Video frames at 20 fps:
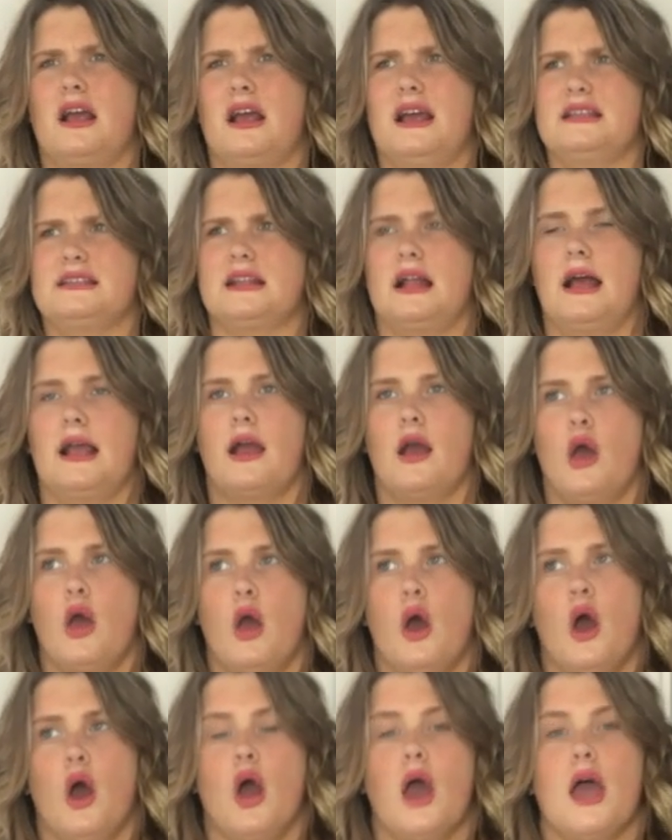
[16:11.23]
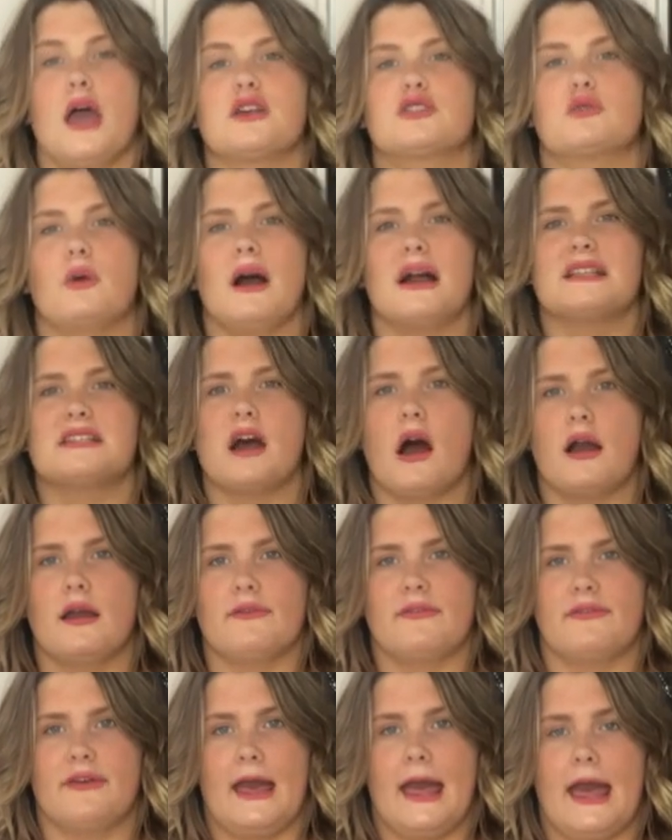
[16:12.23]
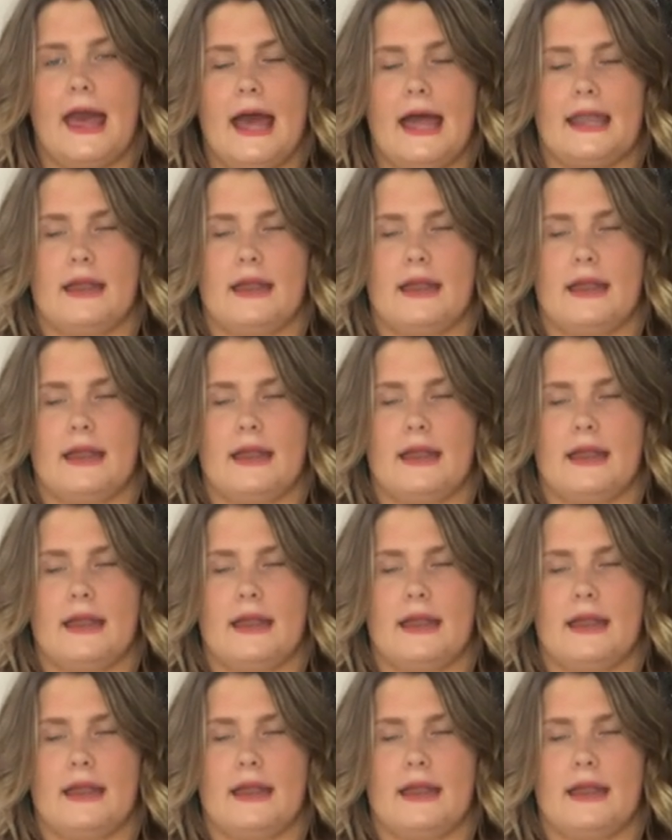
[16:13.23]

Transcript: it's like it's quite a tight fit